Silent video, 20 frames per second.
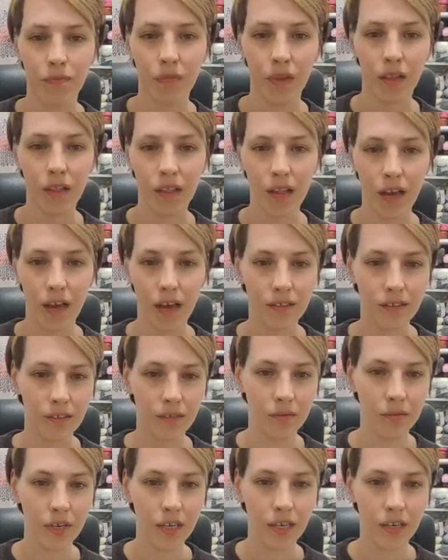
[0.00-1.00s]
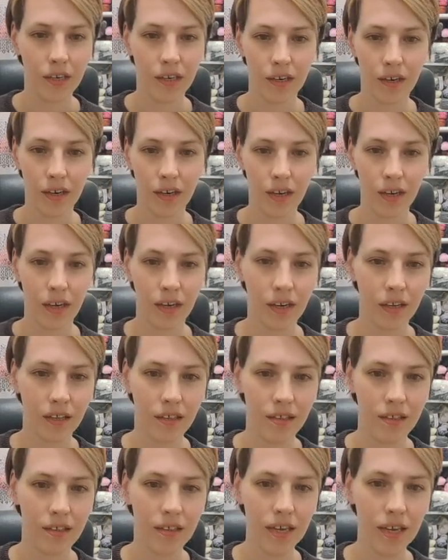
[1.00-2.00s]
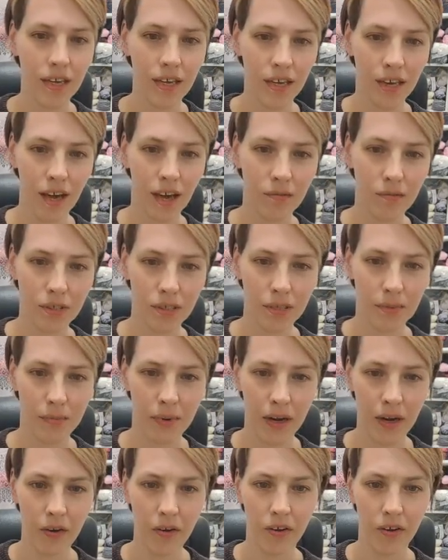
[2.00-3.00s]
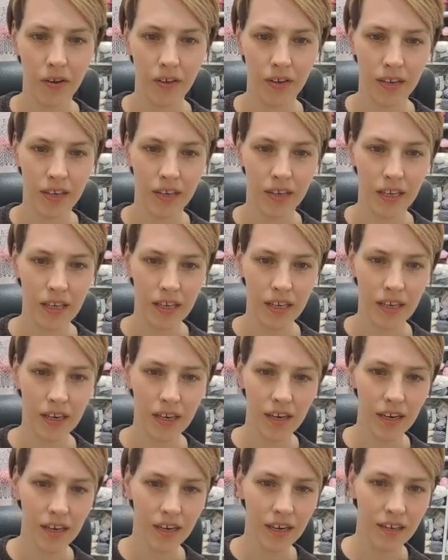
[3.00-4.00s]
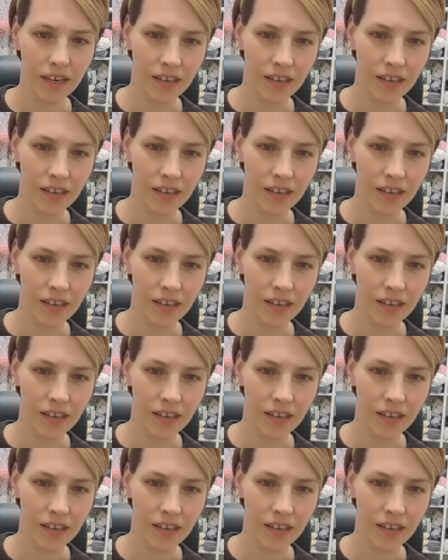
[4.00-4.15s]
Last week I think I was about here.